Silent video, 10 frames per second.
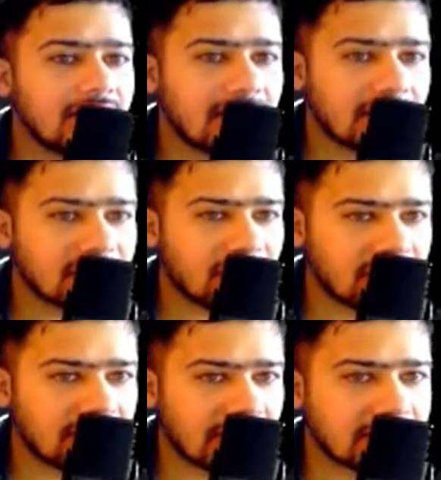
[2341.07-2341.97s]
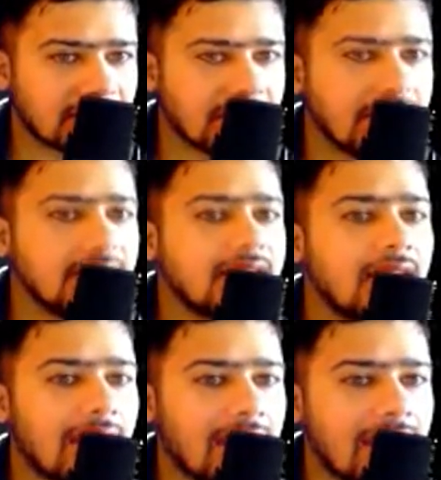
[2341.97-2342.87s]
National Financial Tech Cities
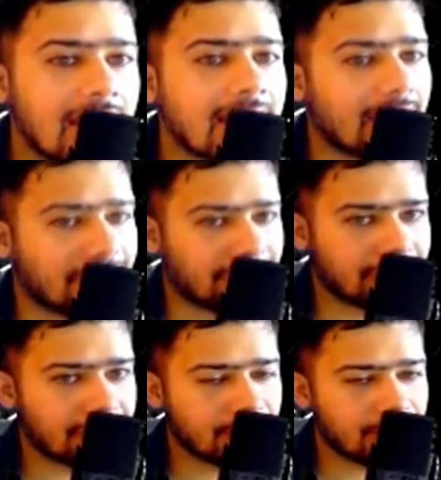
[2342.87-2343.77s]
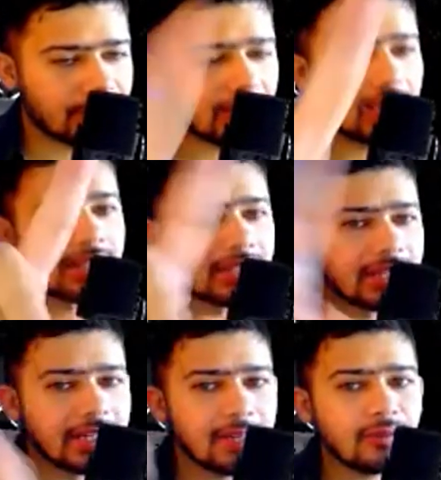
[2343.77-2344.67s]
AIF. The
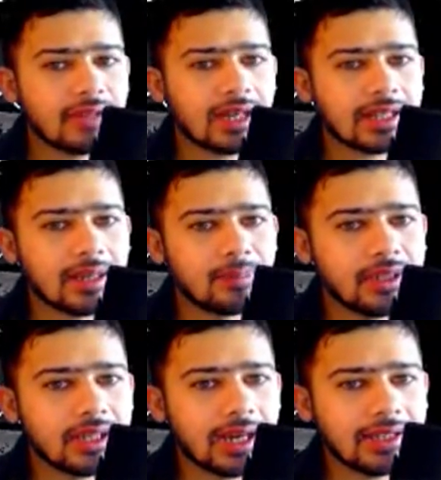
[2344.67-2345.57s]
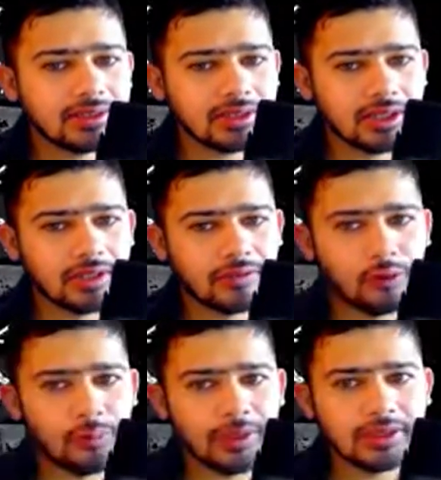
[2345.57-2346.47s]
name of that company guys uh, for
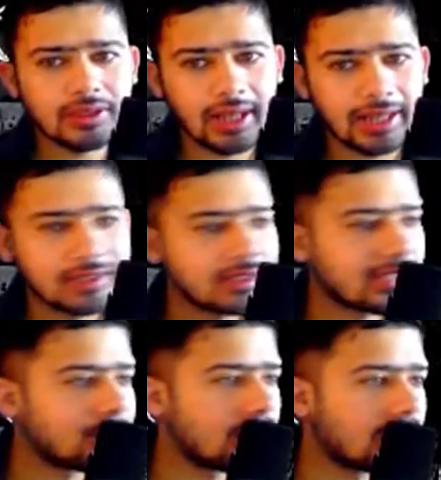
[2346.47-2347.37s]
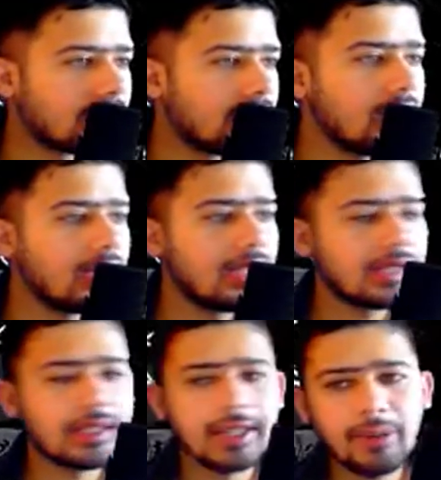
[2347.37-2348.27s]
which the license has been given,
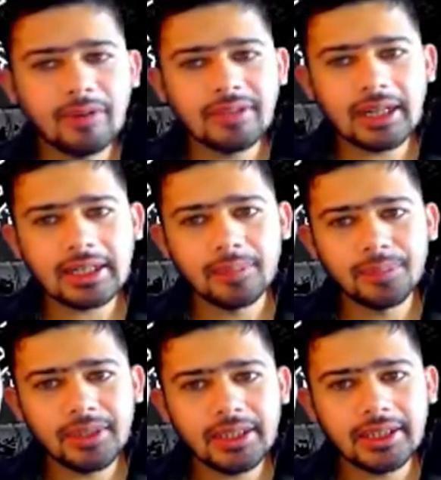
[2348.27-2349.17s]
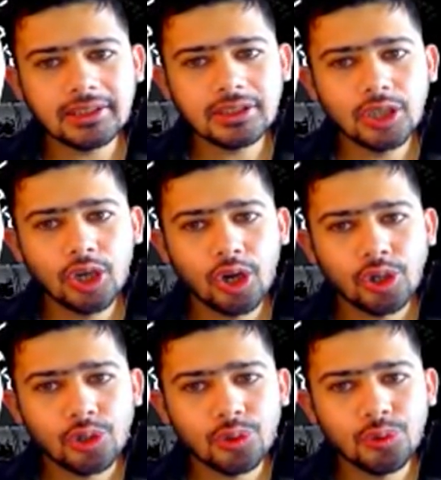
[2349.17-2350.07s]
the name of that company is
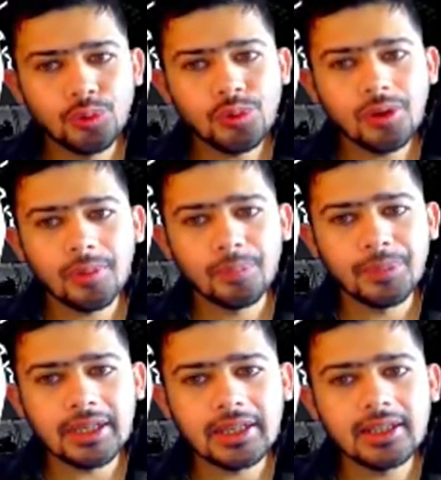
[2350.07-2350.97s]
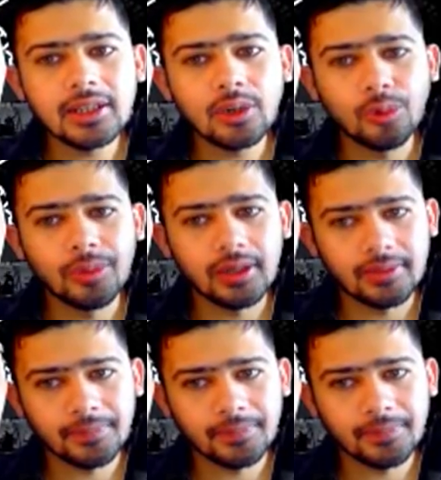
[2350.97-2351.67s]
True Beacon Global.